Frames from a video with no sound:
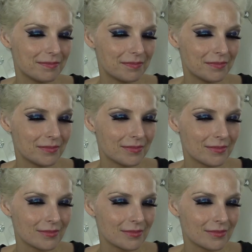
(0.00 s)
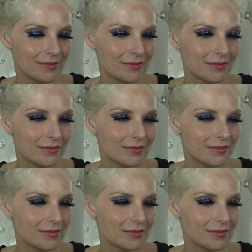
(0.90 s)

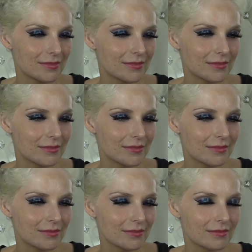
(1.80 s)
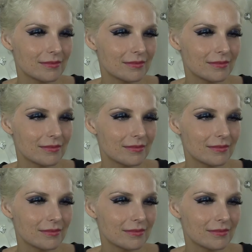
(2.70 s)
No one is speaking in this clip.